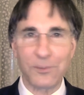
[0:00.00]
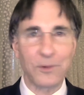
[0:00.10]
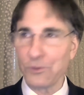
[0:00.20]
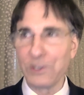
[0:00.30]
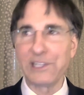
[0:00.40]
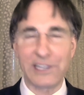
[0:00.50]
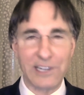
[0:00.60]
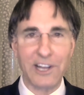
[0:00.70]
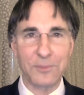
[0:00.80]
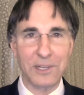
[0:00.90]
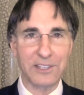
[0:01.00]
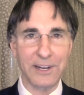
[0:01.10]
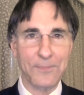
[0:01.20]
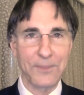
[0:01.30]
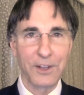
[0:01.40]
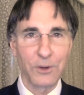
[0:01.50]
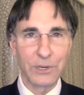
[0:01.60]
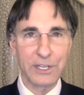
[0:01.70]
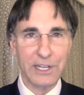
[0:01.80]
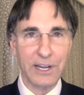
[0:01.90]
It was really a cosmic thing.
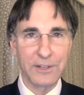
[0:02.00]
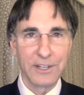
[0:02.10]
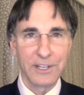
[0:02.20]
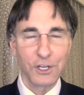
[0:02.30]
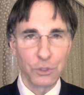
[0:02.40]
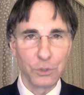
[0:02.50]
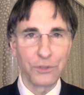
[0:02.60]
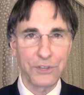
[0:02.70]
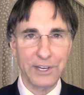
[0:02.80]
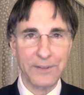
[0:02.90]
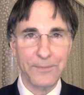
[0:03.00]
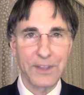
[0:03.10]
Really kind of cool thing.